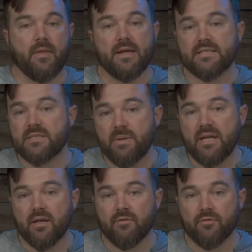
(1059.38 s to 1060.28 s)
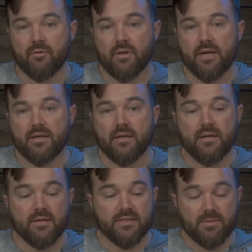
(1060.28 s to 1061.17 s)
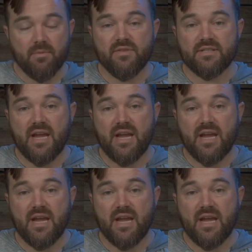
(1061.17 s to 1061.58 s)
And speaking of low light, some of these